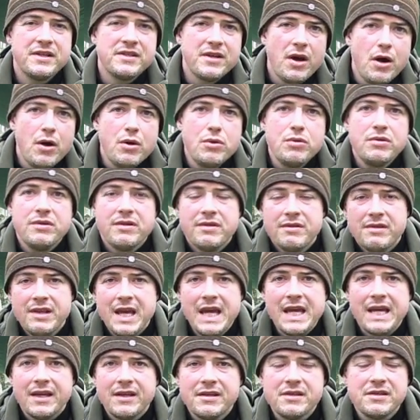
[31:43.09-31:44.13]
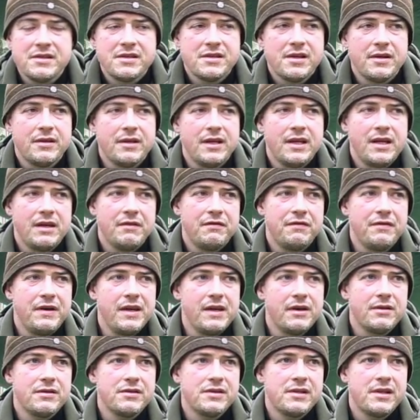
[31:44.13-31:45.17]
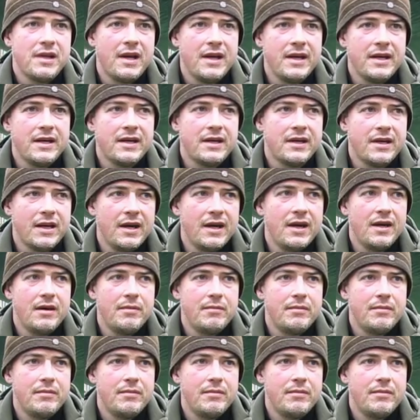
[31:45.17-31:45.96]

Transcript: his own things, so that he feels like you